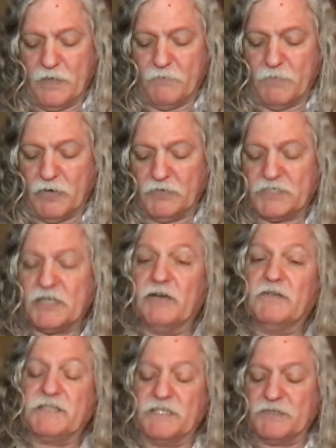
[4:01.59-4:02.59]
Most
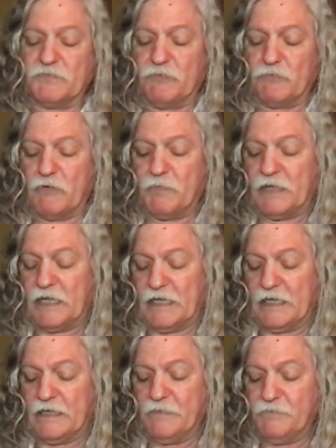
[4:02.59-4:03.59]
hosts will
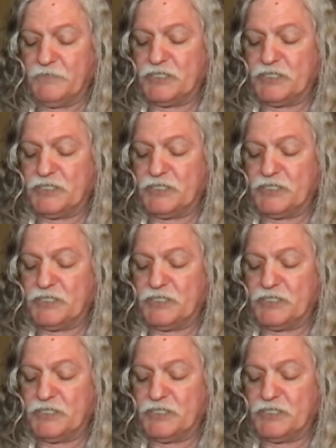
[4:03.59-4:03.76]
reply,